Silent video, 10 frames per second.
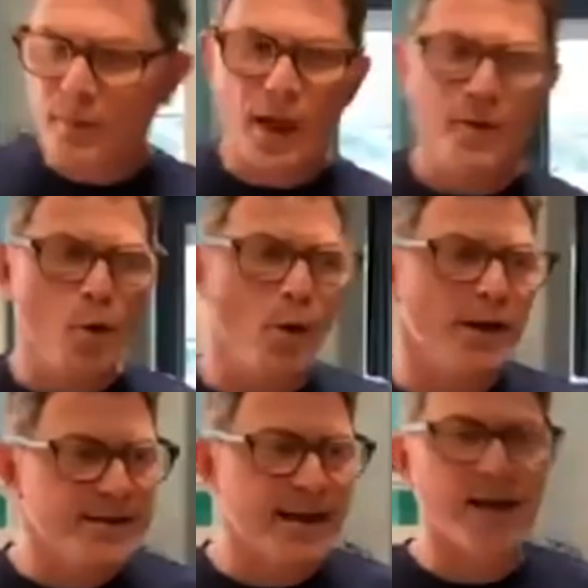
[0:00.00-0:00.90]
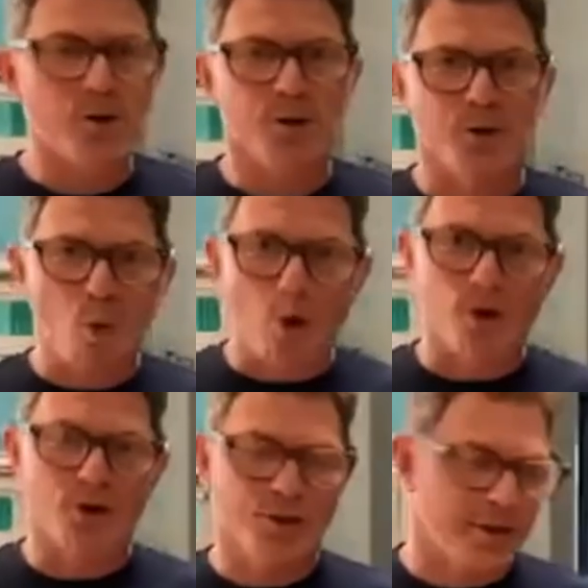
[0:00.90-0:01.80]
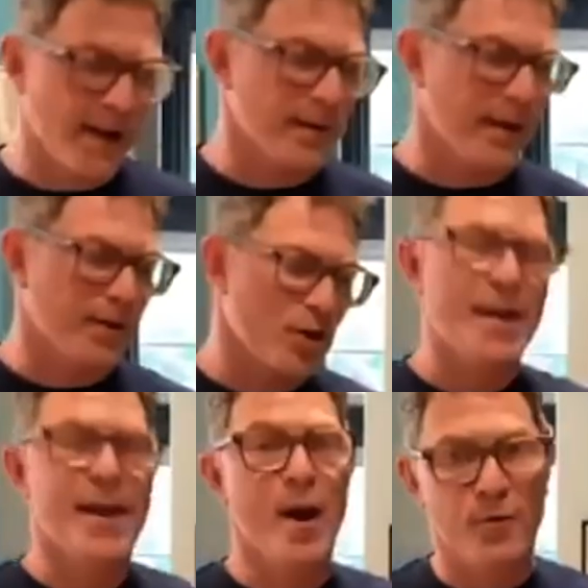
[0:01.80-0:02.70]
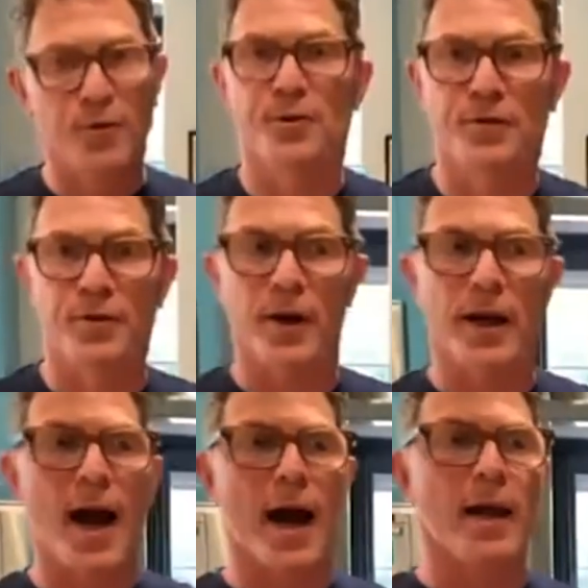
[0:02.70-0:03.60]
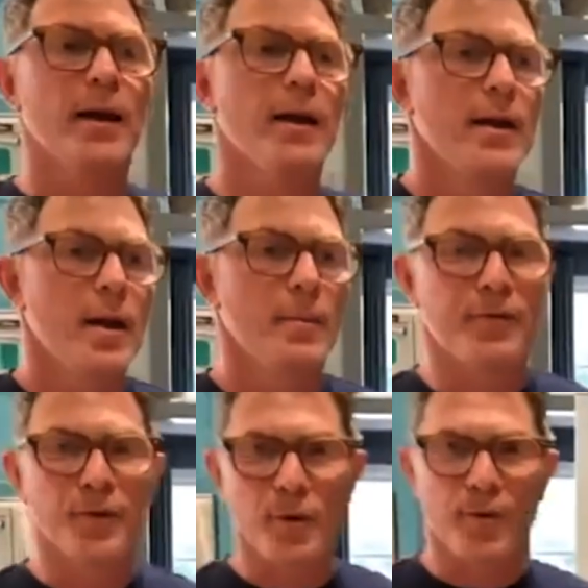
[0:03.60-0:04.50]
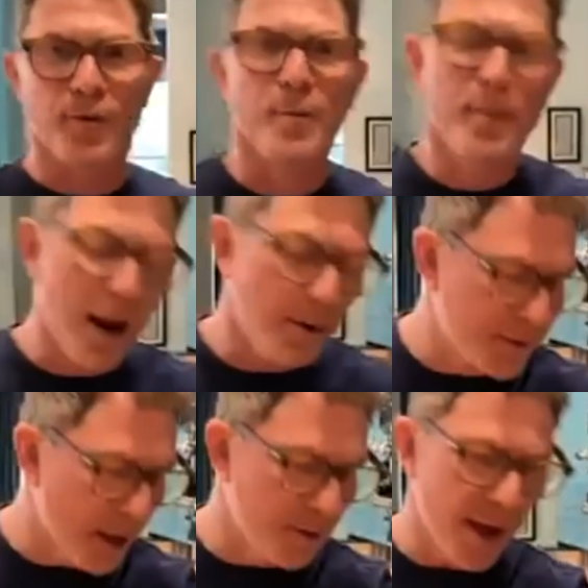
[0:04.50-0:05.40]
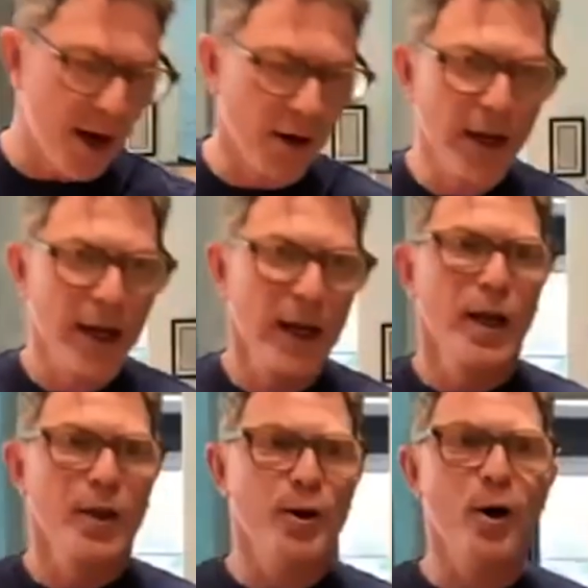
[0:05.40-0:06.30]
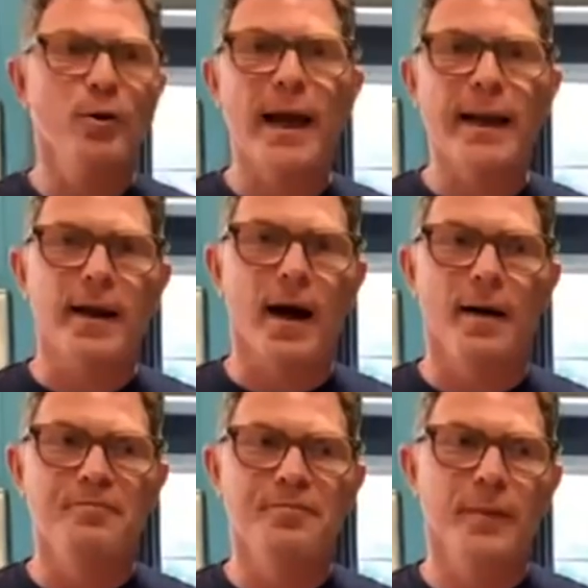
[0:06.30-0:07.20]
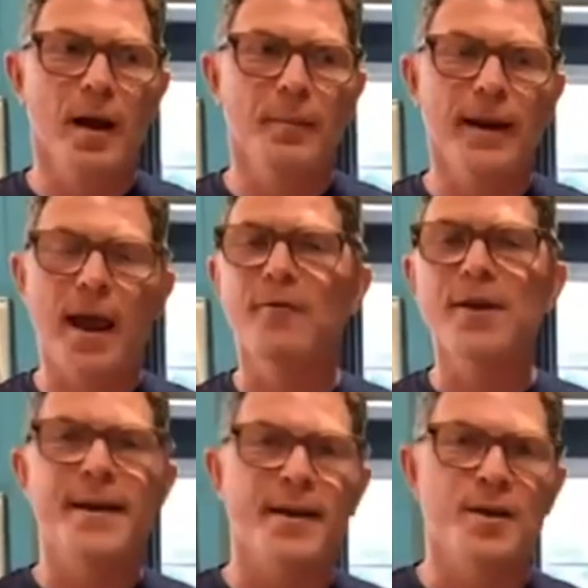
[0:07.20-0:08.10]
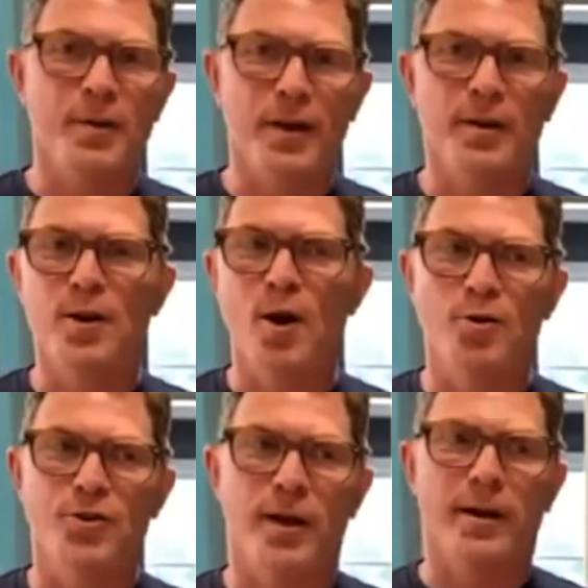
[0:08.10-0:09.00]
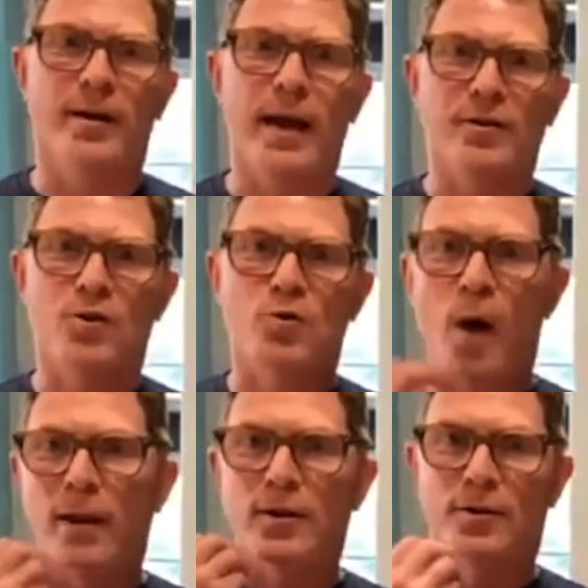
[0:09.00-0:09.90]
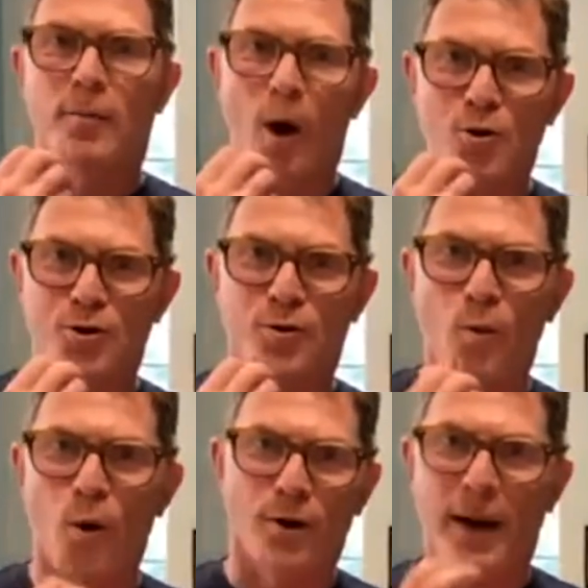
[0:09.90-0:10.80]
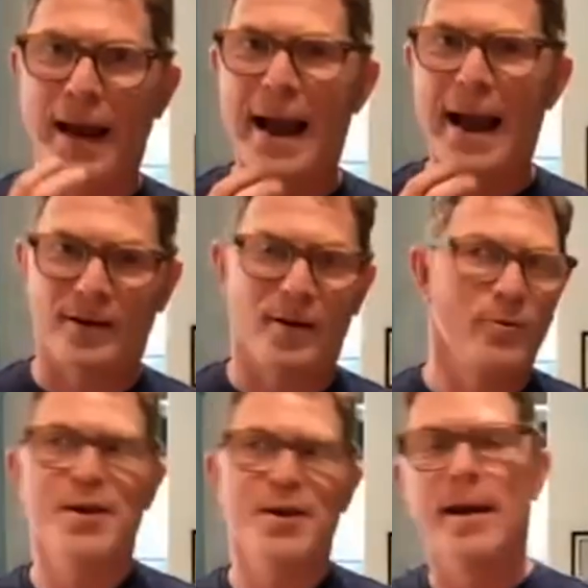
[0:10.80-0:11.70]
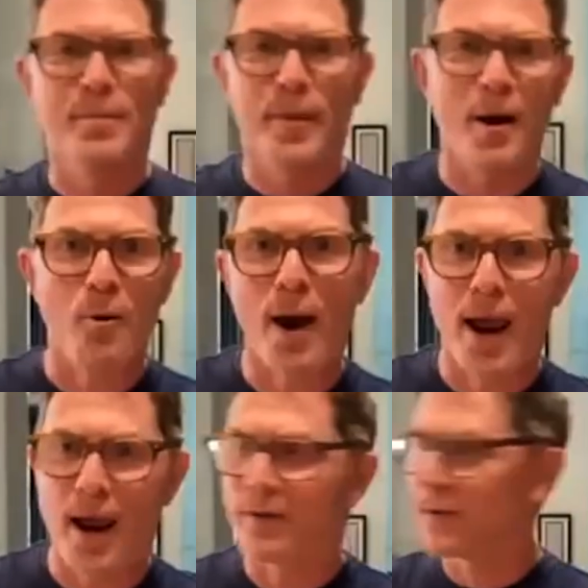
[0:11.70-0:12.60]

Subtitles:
if you want to taste what the water should taste like, just be careful because it's very hot. But for the parents out there, you know, like, I mean, every kid has been in the ocean and has swallowed some ocean water by accident, right? You get hit by a wave,